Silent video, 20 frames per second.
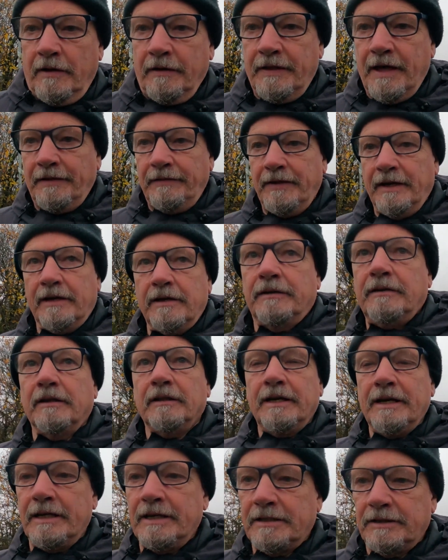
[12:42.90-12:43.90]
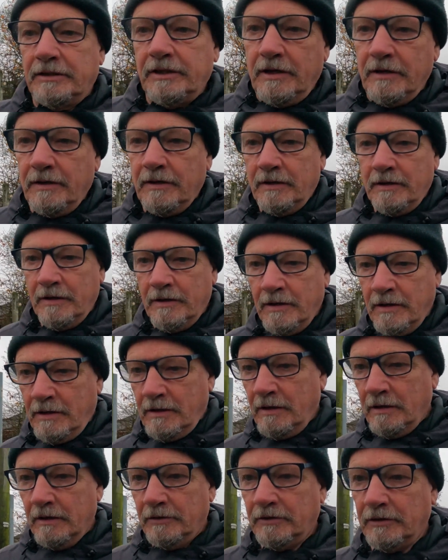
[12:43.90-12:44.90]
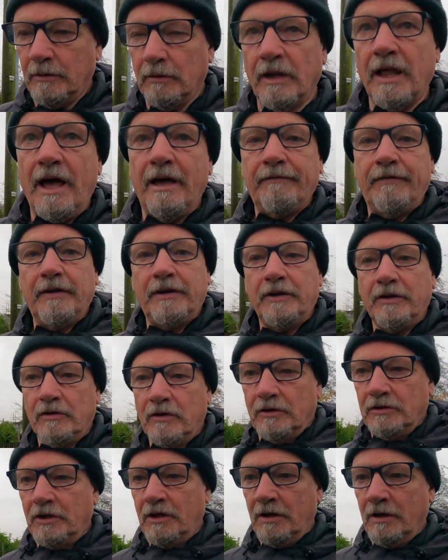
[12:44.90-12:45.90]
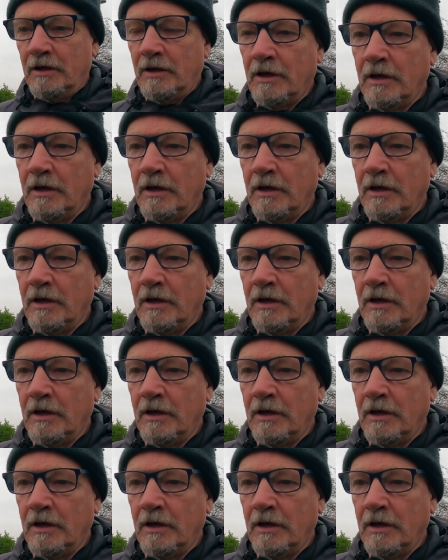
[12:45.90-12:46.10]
then they can at least do live videos,